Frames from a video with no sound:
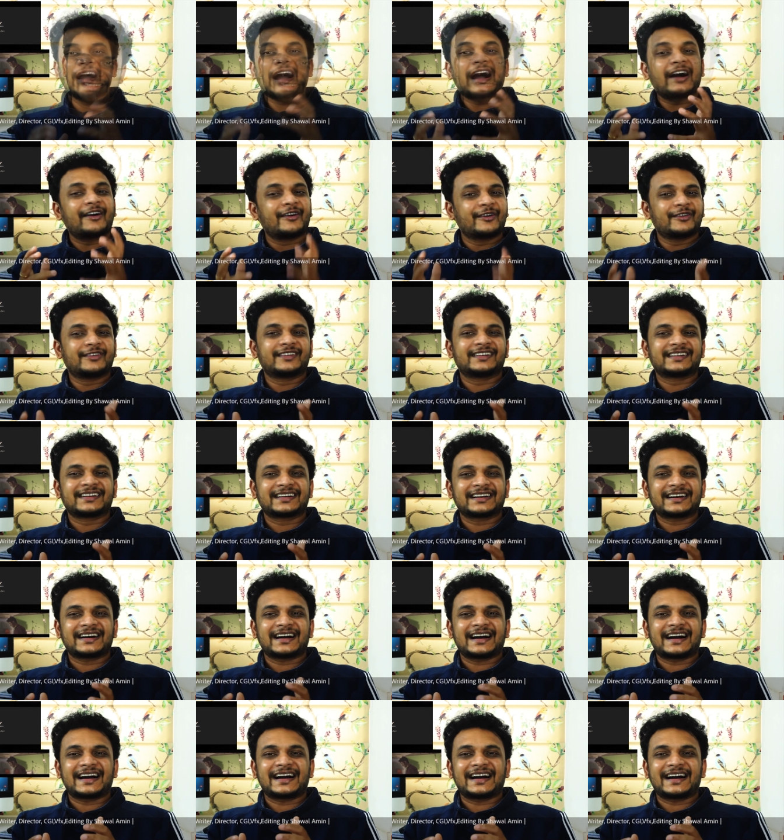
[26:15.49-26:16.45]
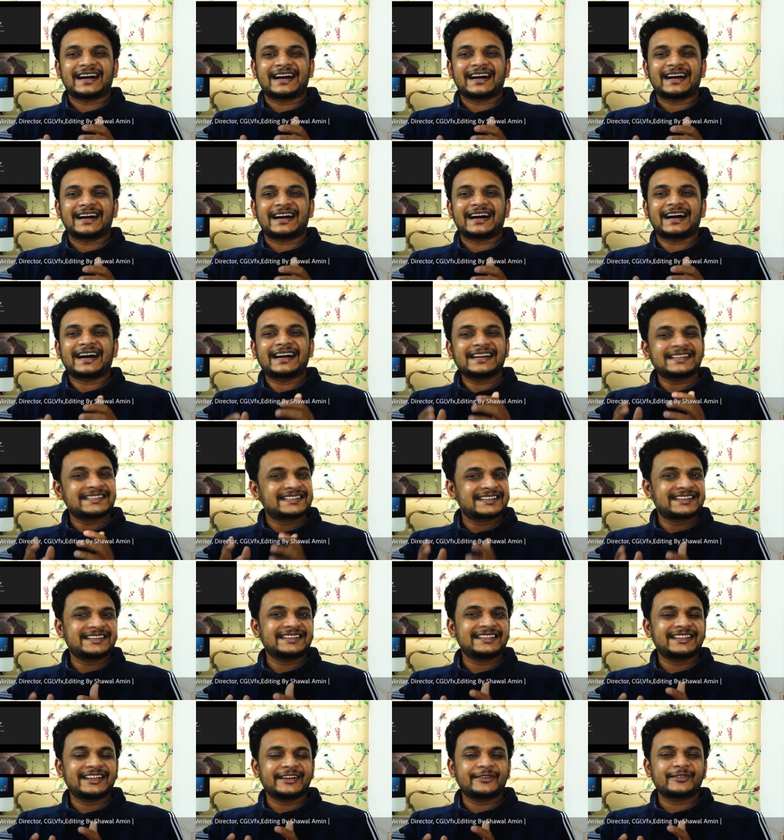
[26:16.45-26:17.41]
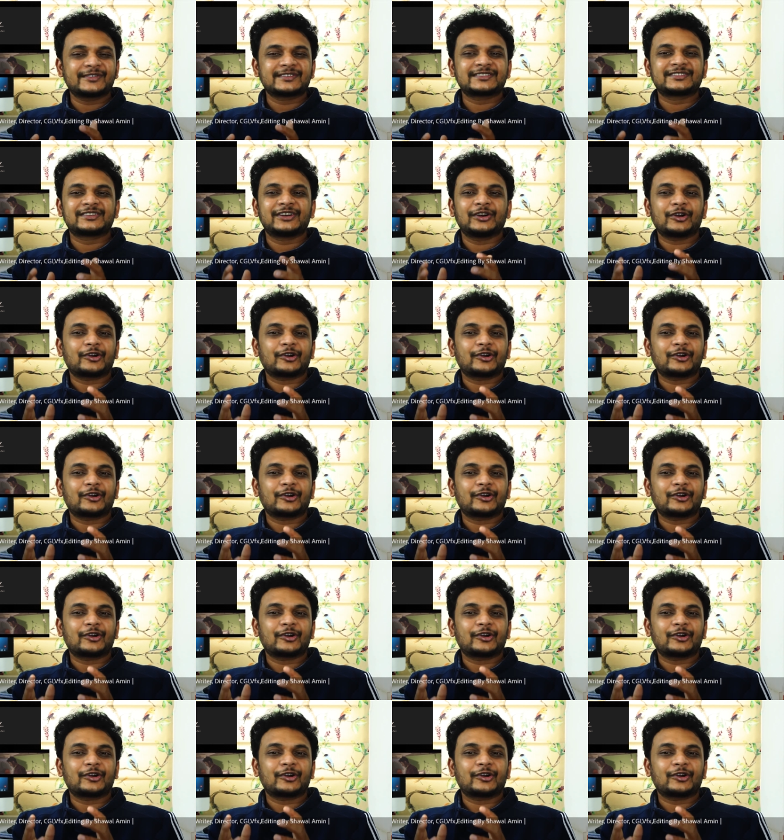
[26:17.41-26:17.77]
However, I see there was